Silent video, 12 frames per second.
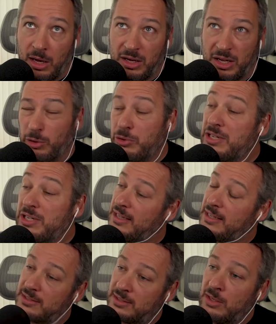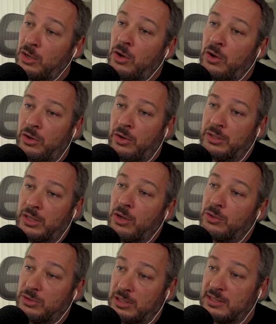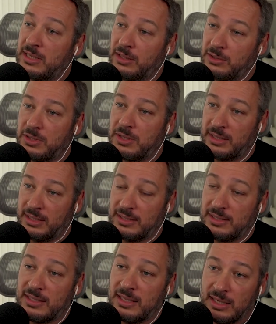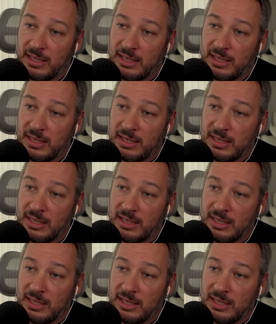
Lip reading: heuristics on how to decide those things.